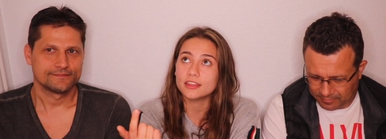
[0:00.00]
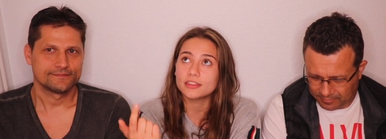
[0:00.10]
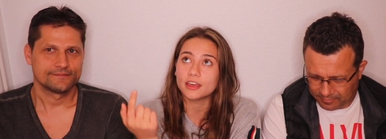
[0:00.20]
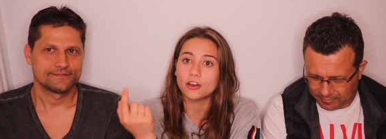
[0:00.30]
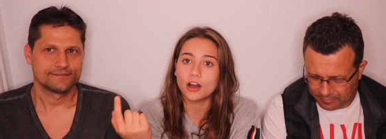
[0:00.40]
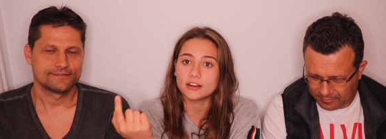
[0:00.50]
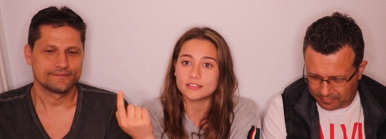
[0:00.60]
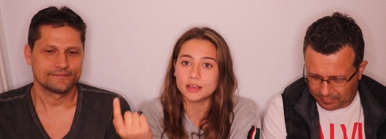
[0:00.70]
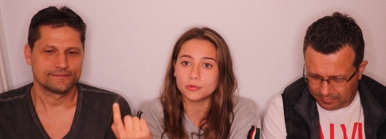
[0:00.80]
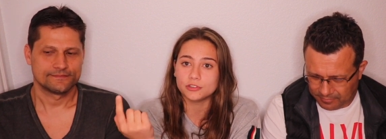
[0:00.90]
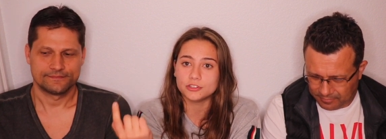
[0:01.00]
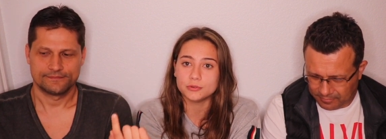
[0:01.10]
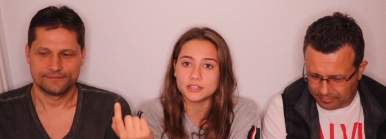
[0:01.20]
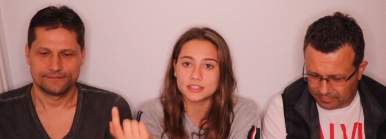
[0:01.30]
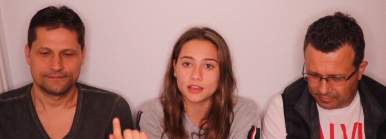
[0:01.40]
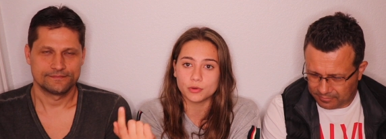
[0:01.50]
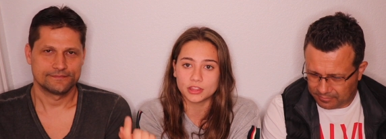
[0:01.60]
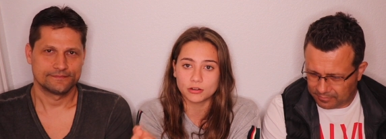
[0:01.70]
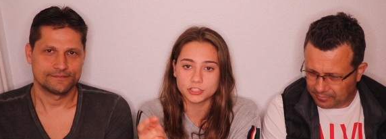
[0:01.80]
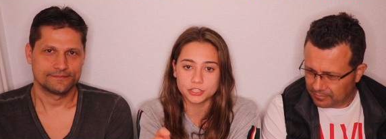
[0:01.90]
Speaker 1: faith that God is able to do His thing
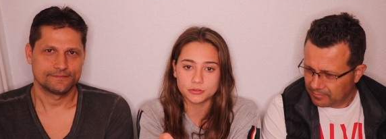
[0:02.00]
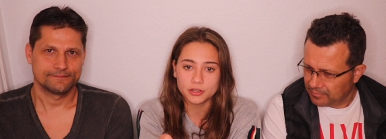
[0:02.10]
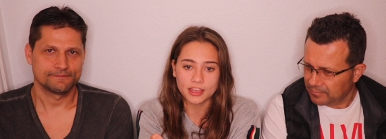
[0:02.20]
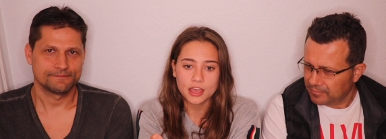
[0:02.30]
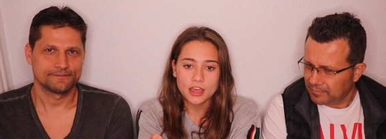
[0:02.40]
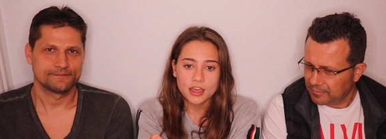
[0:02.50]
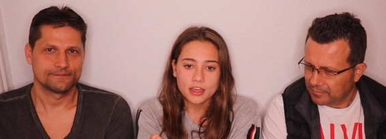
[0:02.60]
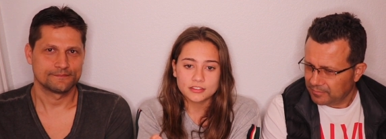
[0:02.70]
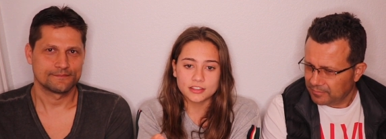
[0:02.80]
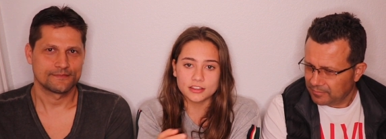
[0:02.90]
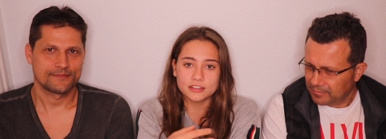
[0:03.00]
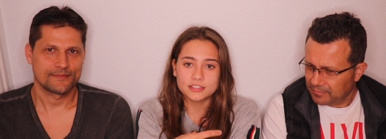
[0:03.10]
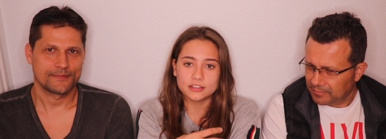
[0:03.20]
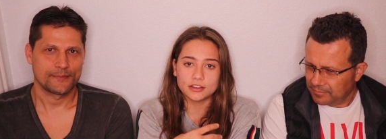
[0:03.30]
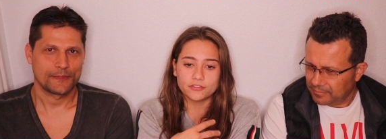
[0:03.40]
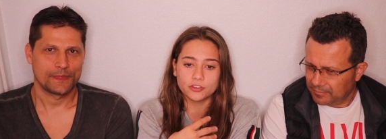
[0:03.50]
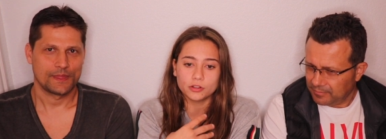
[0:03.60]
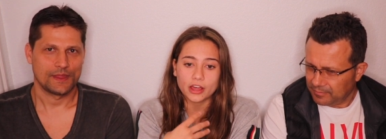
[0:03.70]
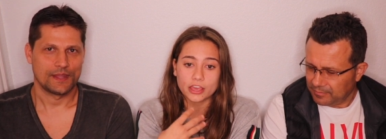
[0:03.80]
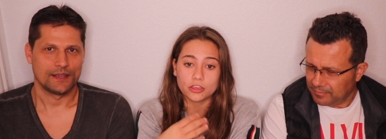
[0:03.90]
without you. To to
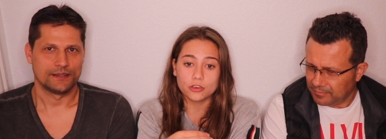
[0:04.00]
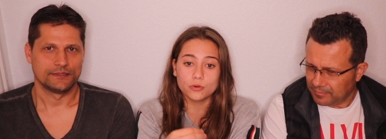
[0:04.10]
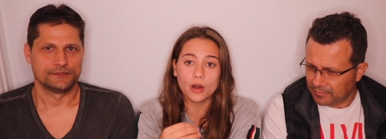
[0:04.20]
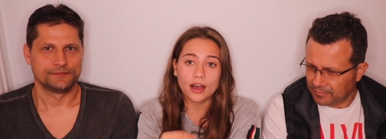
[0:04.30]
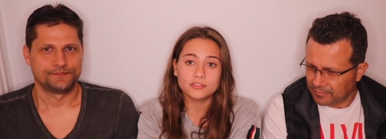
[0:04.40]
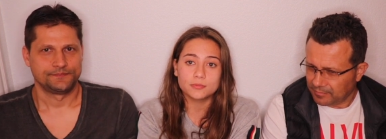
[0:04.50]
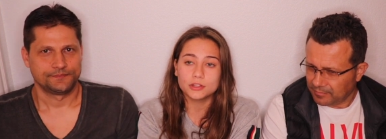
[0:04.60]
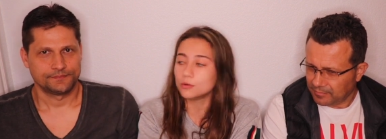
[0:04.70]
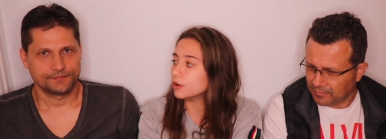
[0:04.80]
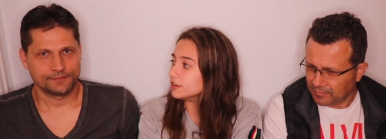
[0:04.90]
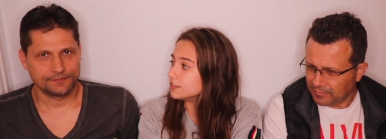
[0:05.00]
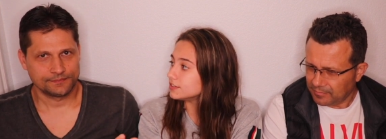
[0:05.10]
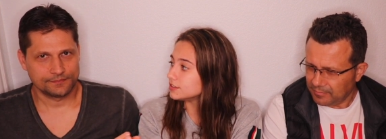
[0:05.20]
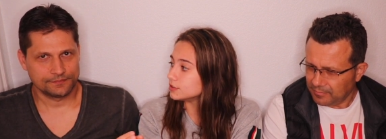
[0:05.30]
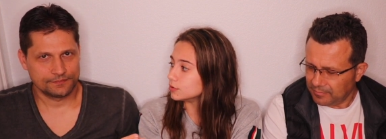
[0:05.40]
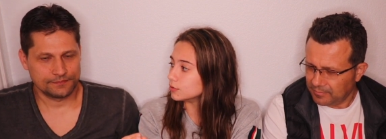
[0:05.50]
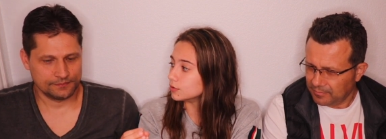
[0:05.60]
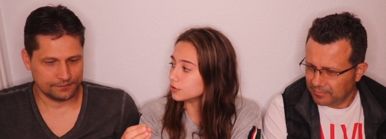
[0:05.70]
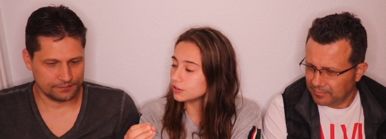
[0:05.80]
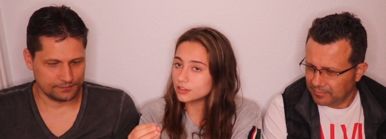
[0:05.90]
feel like you have to be the one to
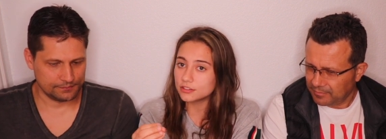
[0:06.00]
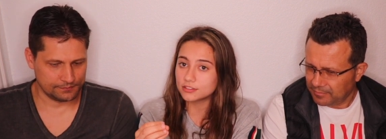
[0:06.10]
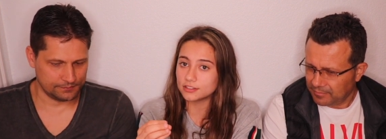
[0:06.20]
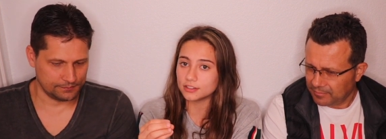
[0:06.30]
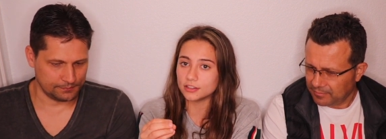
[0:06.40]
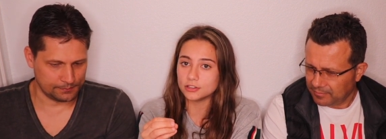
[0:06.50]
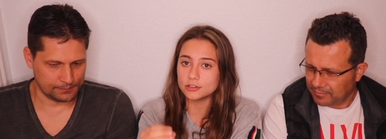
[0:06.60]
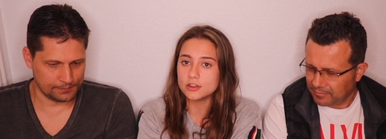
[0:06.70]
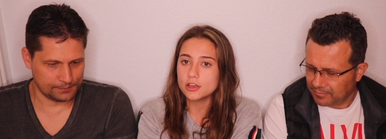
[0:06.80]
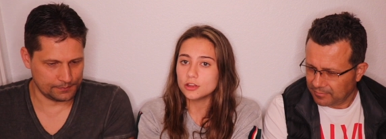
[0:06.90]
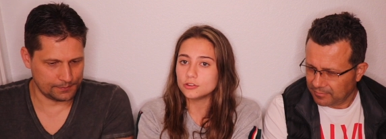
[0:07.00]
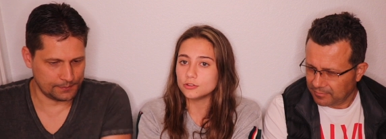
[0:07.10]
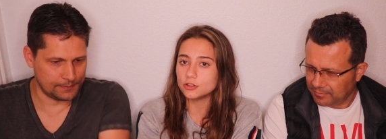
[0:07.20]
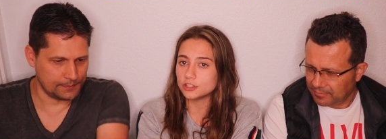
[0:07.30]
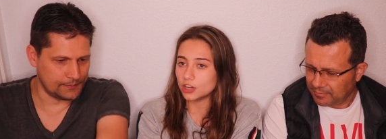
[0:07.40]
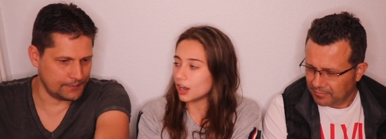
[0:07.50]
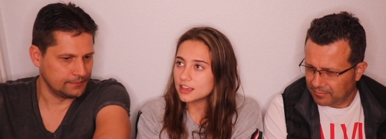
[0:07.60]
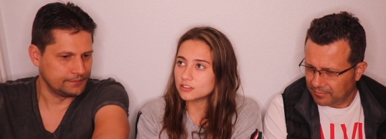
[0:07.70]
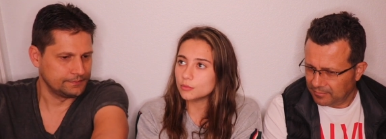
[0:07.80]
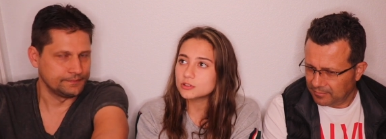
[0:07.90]
to do the job
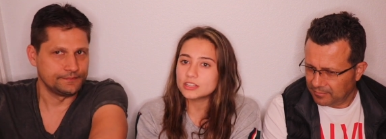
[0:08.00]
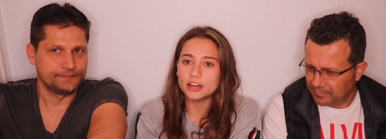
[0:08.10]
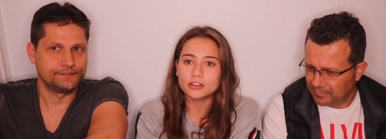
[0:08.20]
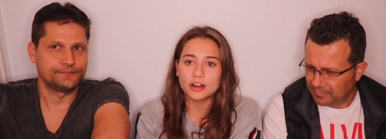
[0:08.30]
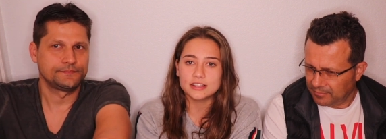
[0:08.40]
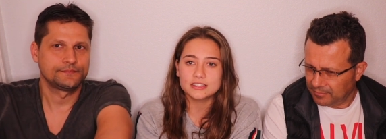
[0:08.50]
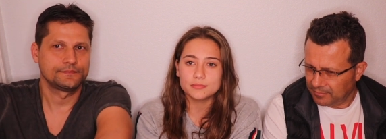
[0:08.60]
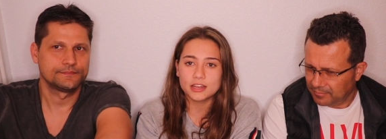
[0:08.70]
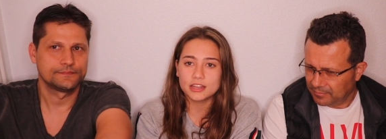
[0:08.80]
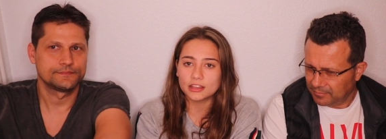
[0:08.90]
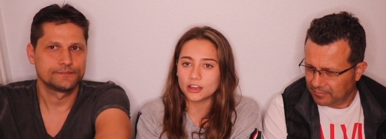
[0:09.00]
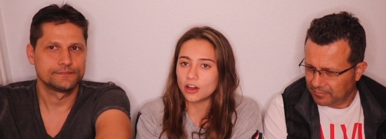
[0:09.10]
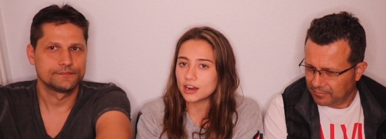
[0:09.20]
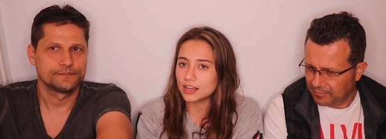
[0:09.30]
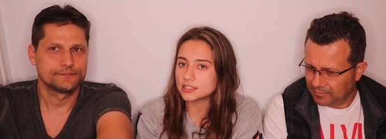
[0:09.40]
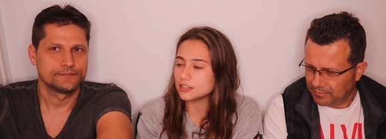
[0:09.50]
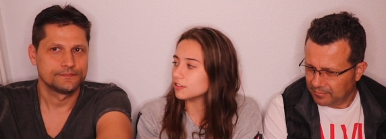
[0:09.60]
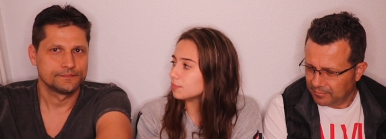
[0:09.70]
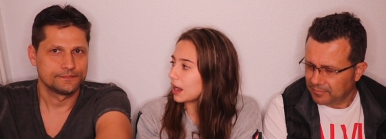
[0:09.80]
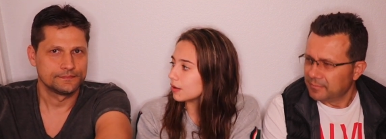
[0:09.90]
is almost underestimating that God has
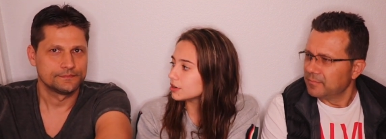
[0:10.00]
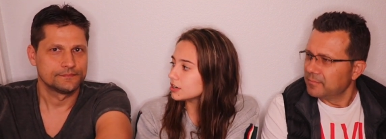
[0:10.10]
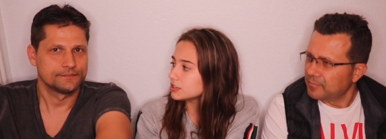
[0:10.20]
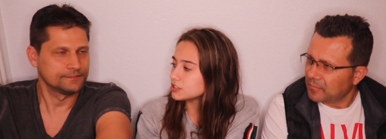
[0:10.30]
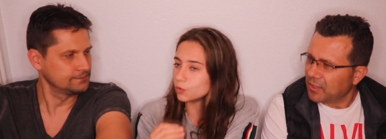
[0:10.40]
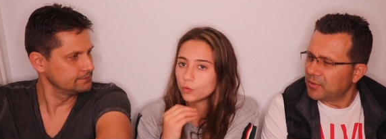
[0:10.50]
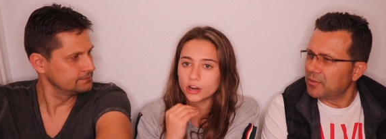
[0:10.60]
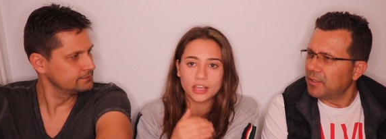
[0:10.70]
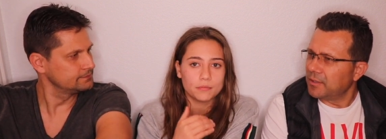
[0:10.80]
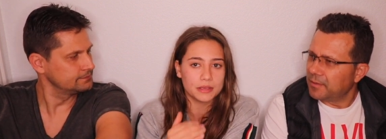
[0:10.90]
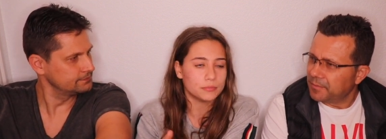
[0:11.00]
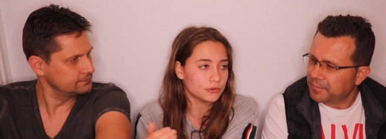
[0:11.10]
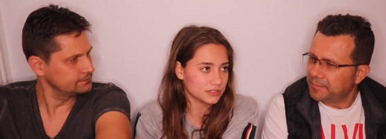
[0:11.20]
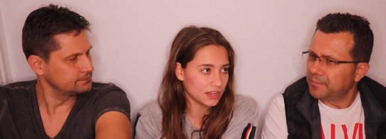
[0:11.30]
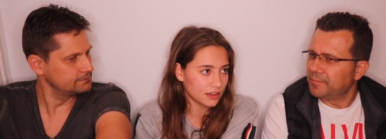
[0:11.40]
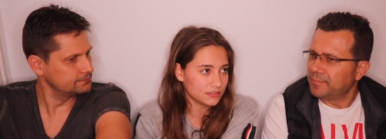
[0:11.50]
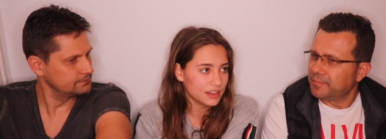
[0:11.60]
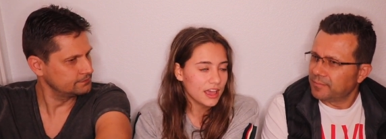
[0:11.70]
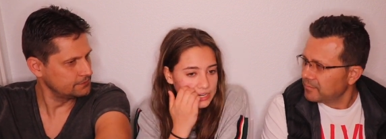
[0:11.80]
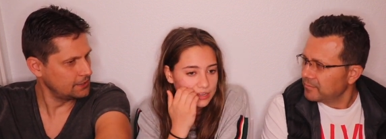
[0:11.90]
enough power to work in people's lives.
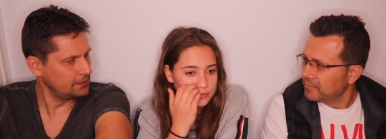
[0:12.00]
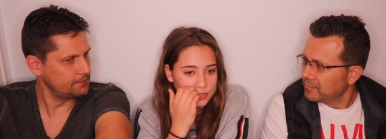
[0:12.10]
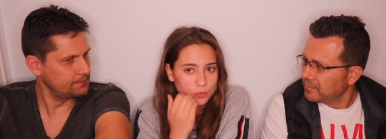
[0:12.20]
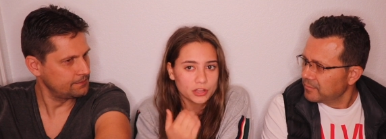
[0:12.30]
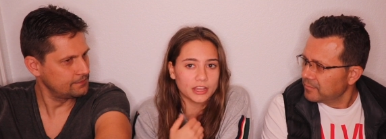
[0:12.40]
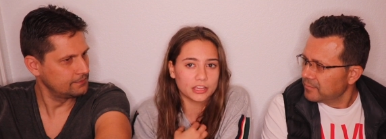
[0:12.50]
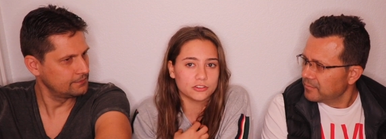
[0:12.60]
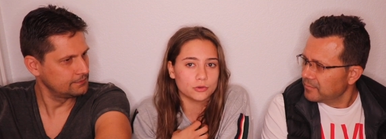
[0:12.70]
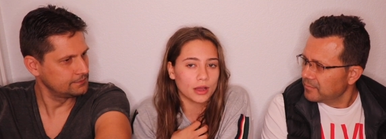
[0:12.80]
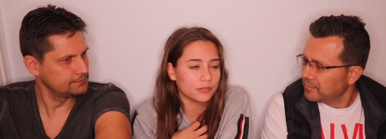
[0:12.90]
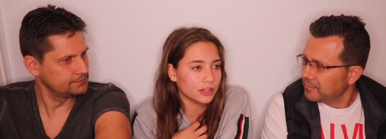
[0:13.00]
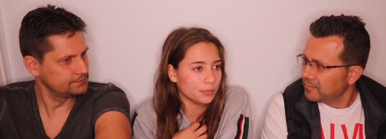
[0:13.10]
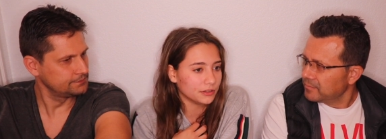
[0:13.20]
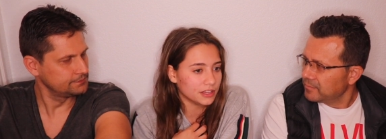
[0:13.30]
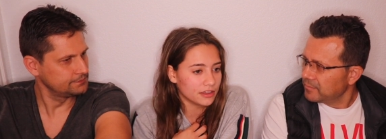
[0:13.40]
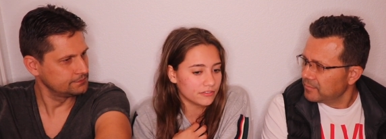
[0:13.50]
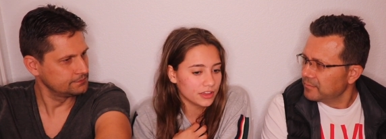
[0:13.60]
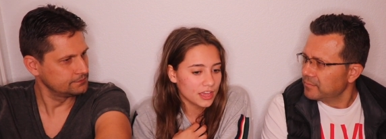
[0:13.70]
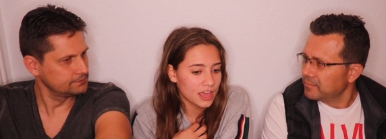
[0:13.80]
Then it comes to the point like, do I really believe